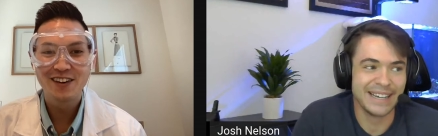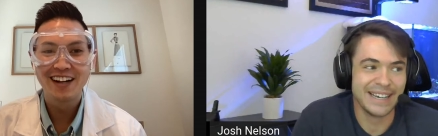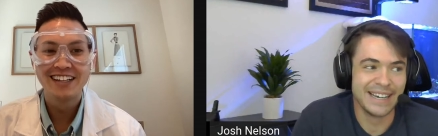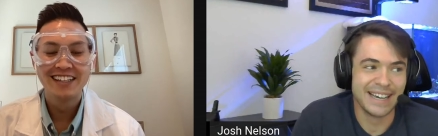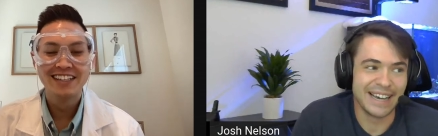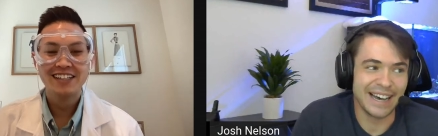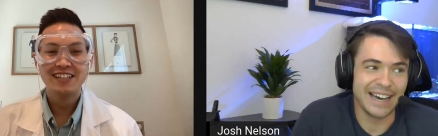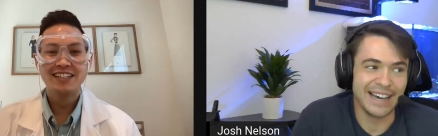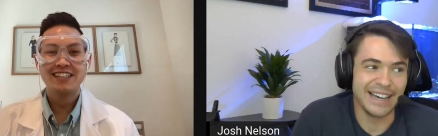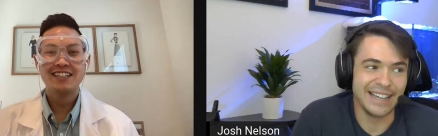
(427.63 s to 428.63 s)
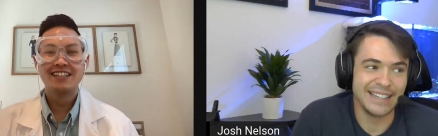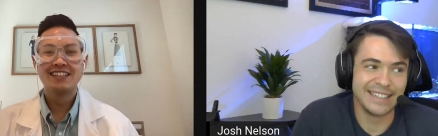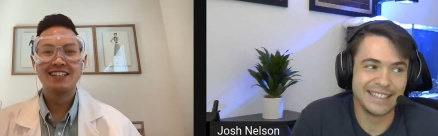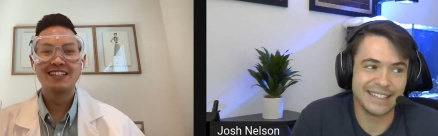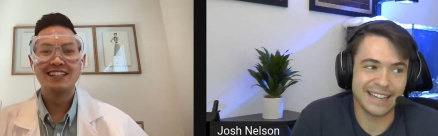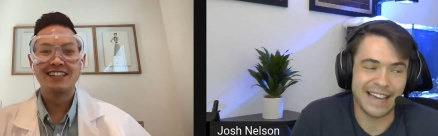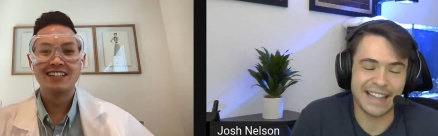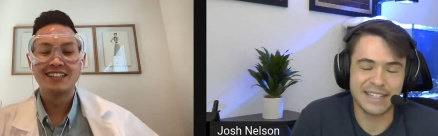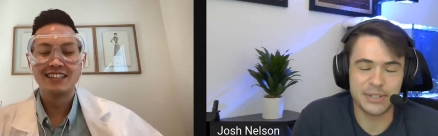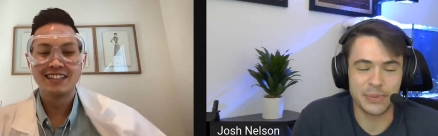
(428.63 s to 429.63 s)
Speaker 1: right. uh, like at
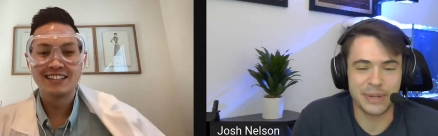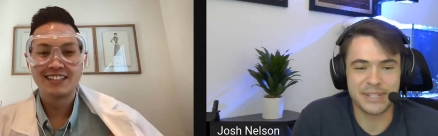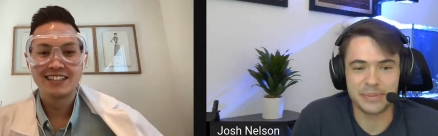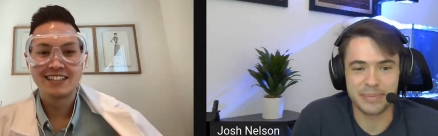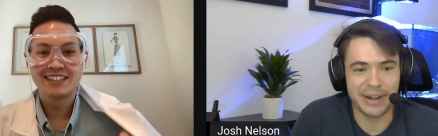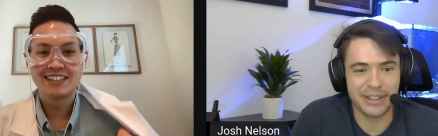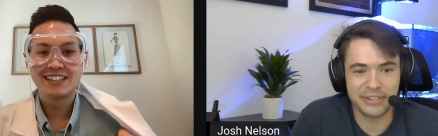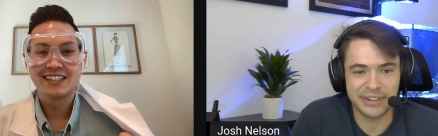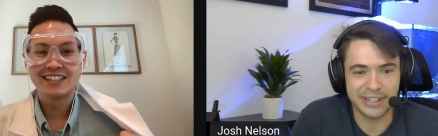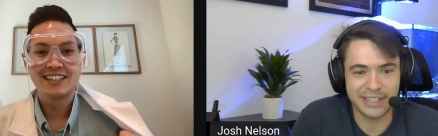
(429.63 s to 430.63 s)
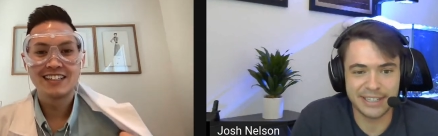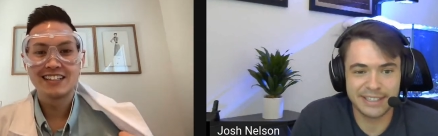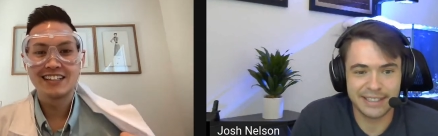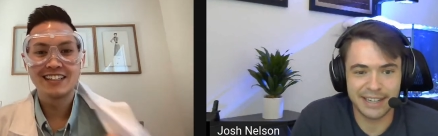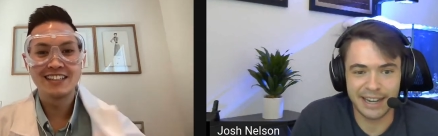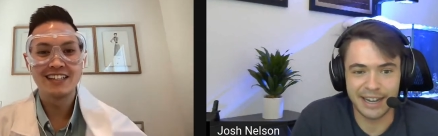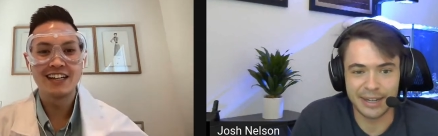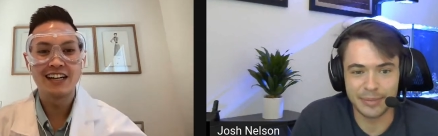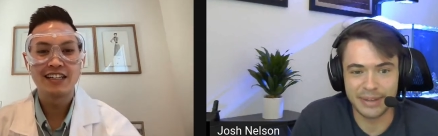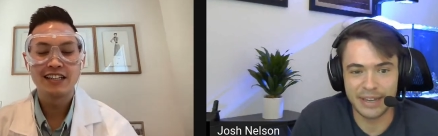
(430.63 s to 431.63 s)
least once a month, really.
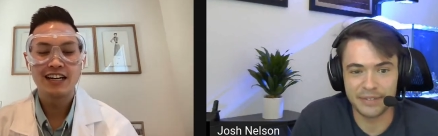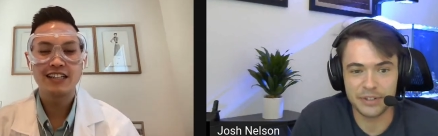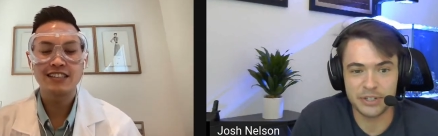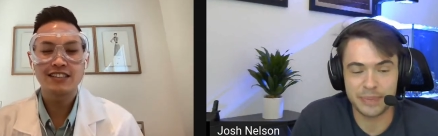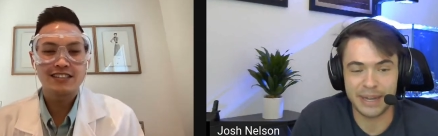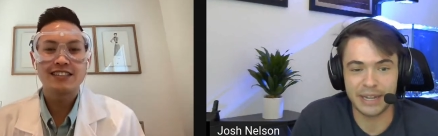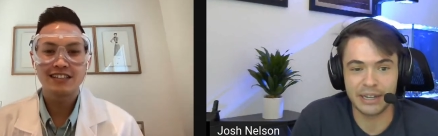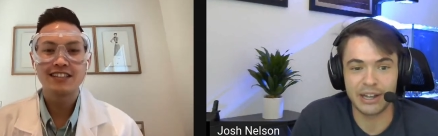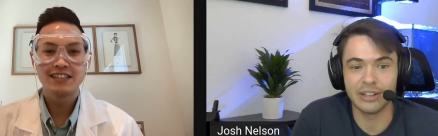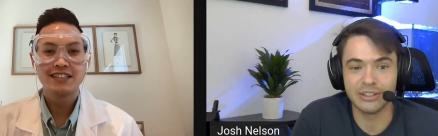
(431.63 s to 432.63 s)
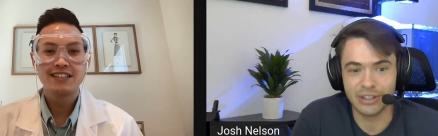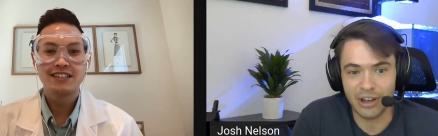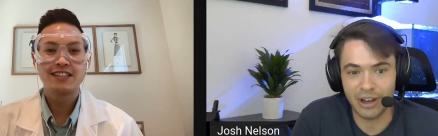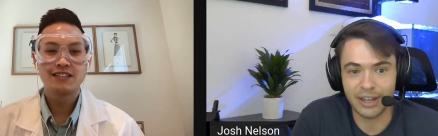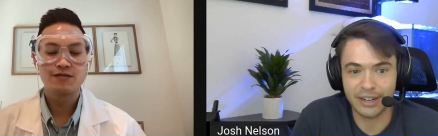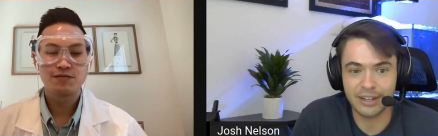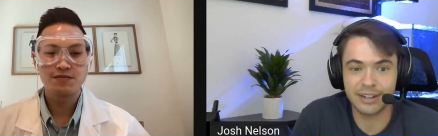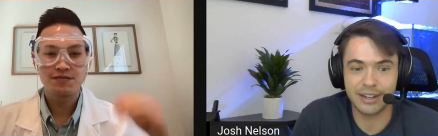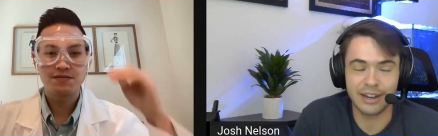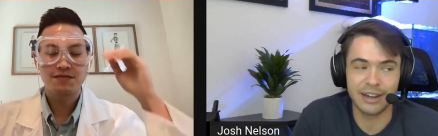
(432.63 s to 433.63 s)
Yeah, um, if you're least... spending a lot,
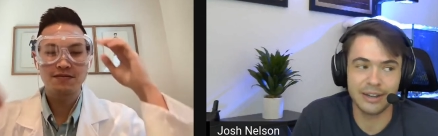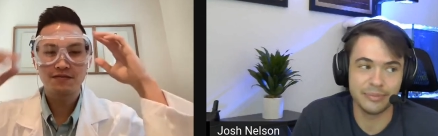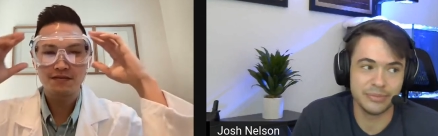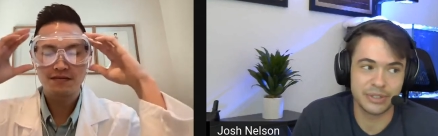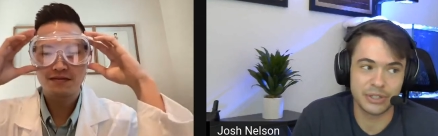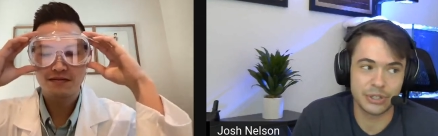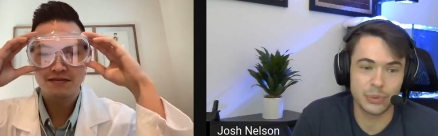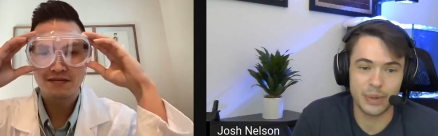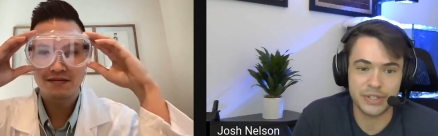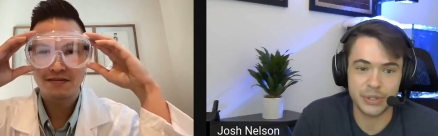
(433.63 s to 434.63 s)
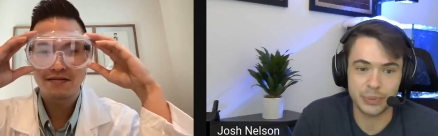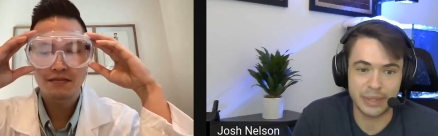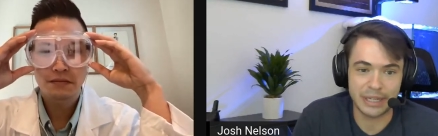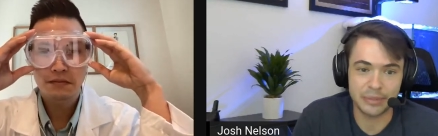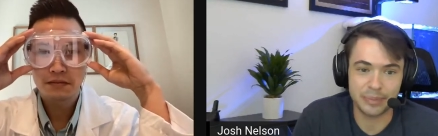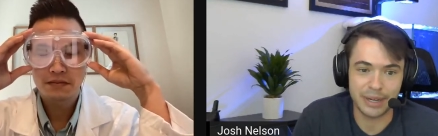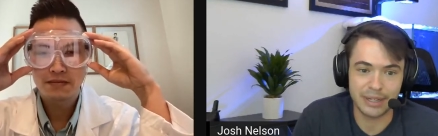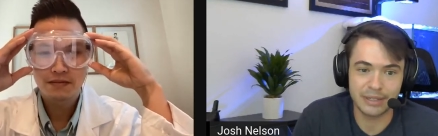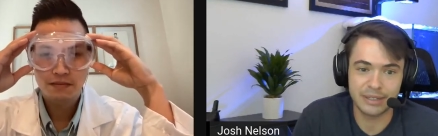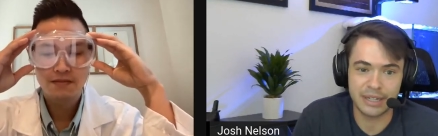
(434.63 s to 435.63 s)
um, you can do once a week,
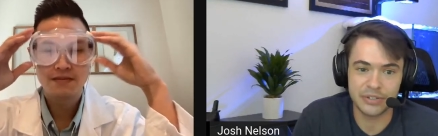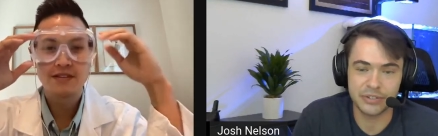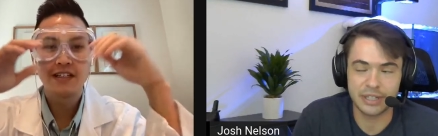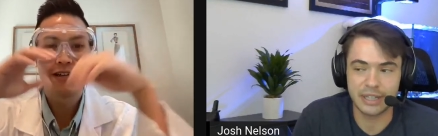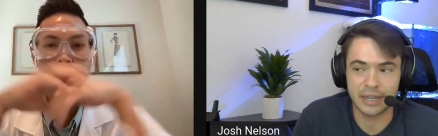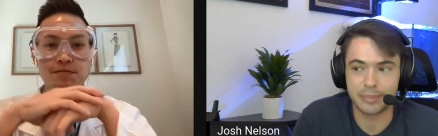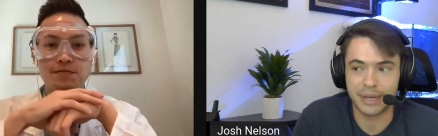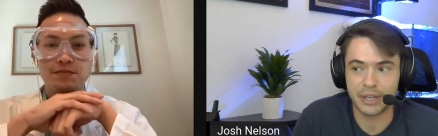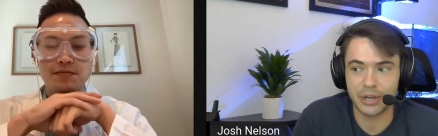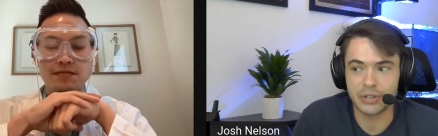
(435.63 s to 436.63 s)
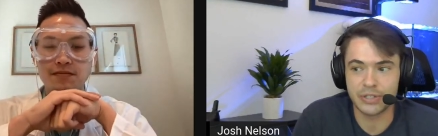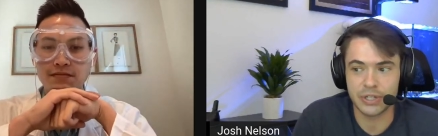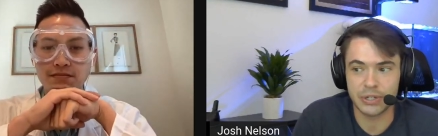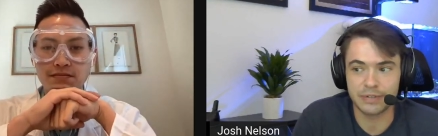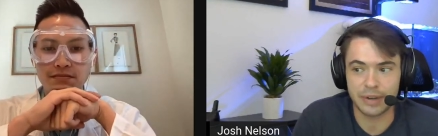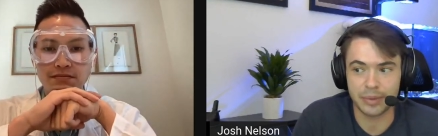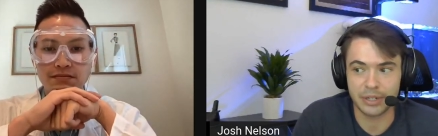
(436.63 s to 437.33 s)
but it's really yeah. like my go-to if I'm